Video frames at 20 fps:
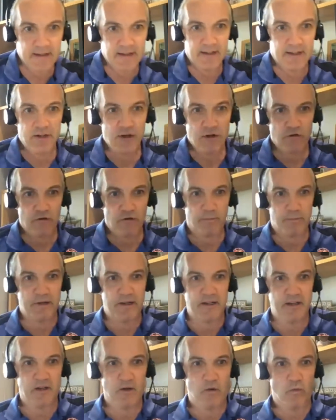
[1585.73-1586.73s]
In your
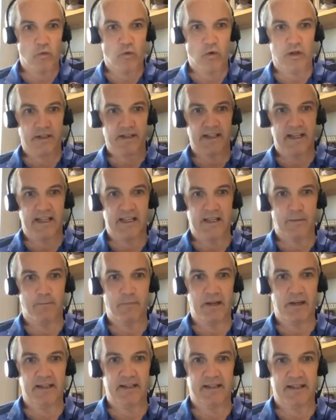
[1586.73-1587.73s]
opinion, what's had the
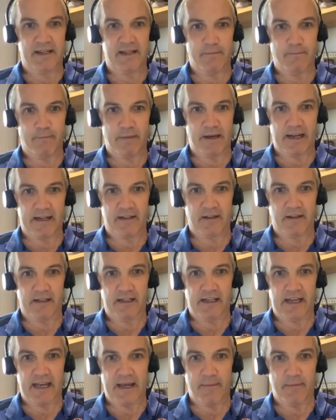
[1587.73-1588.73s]
biggest impact on the
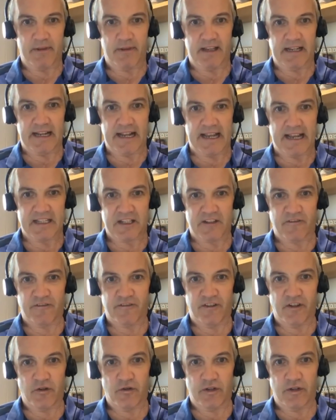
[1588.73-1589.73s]
game in the last
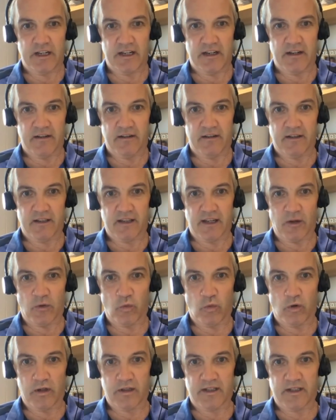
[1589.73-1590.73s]
few years, and
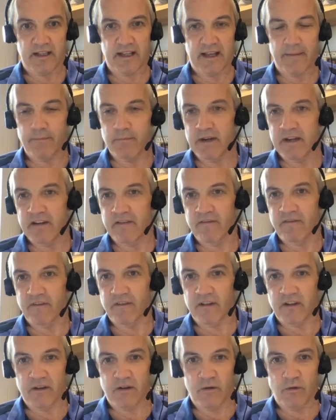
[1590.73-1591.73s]
what did that mean for
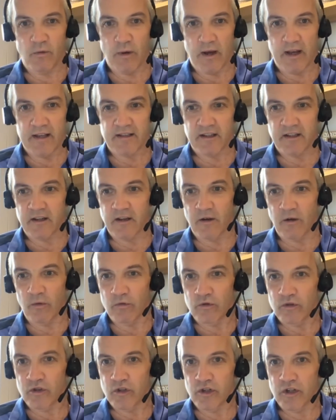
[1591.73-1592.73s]
you as a
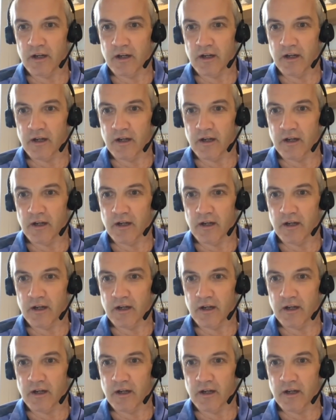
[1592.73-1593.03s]
coach?